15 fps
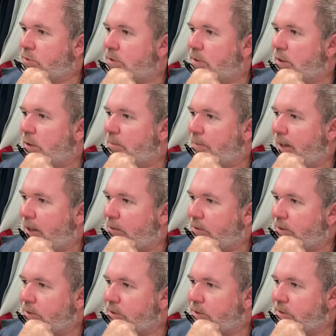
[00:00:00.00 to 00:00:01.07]
choosing our
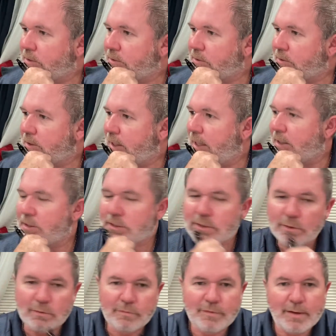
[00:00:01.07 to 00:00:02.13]
parents and a
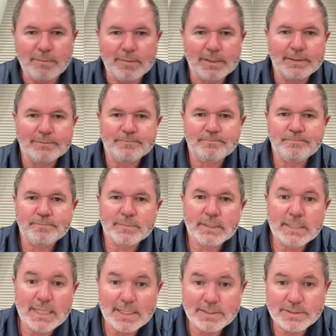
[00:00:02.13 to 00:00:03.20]
soul family?
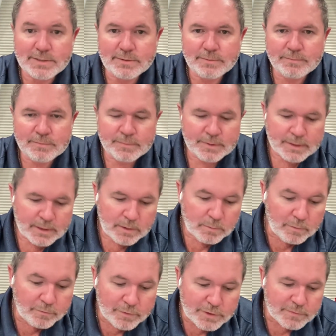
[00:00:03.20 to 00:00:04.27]
Yes.
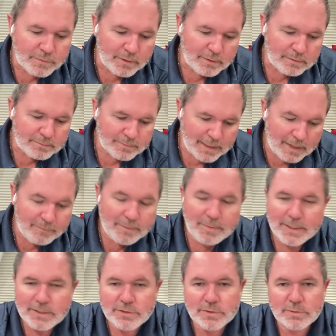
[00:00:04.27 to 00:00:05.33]
Well, first of all,
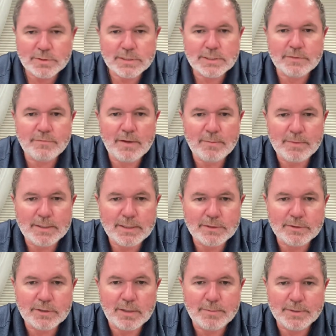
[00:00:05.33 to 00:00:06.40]
everybody chooses the family
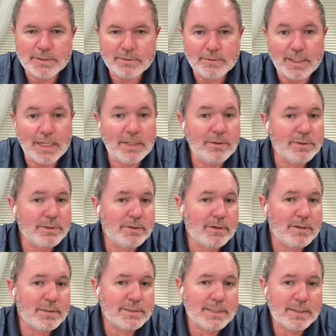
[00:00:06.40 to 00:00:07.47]
that they're coming to. And I know what
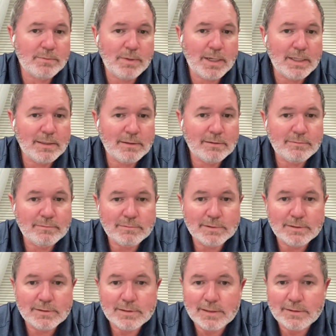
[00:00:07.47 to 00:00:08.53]
you're all going to say, well,
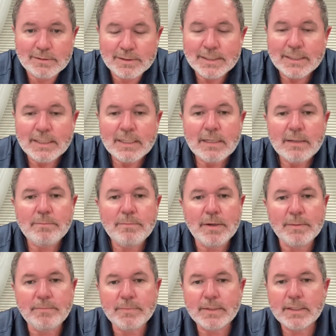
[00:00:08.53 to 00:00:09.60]

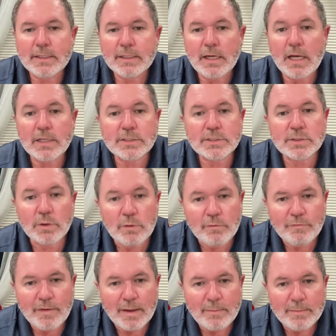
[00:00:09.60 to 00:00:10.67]
but a
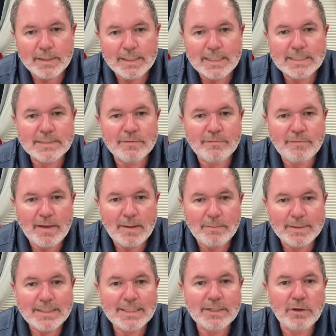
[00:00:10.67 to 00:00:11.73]
soul family is a
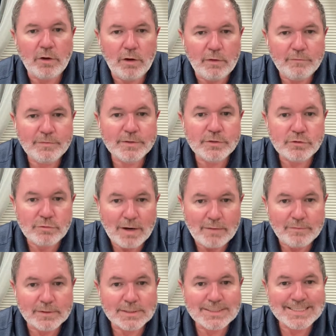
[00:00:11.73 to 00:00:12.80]
family that often
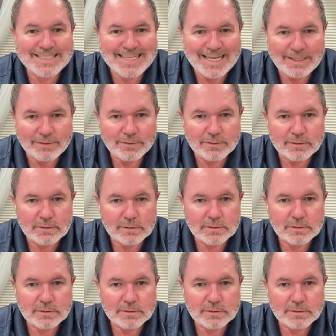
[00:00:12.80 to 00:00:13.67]
travels together